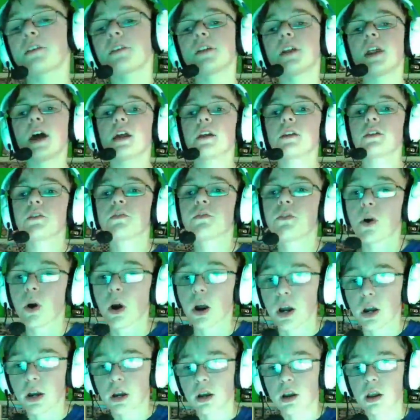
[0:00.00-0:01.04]
the 9 and the
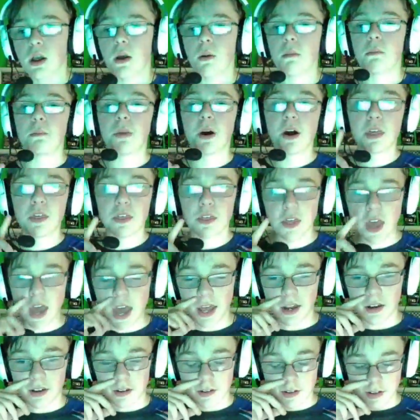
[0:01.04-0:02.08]
4. But
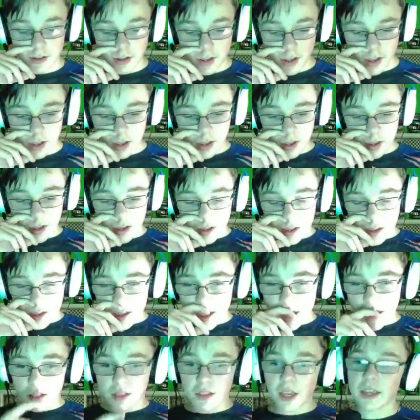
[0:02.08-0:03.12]
then,
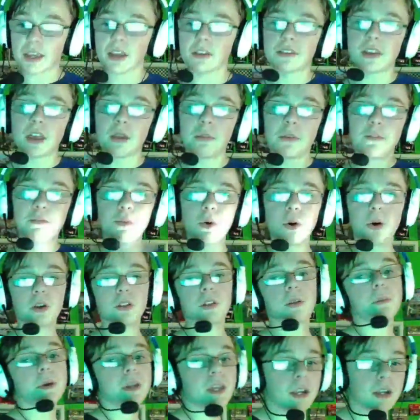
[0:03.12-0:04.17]
like I said before in
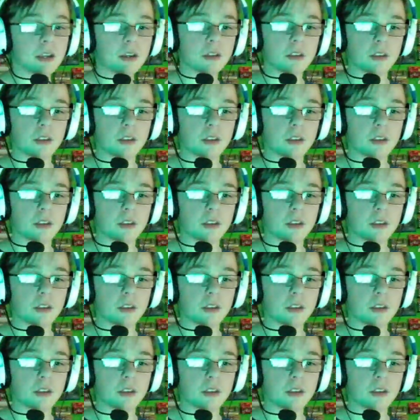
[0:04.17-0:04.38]
the beginning of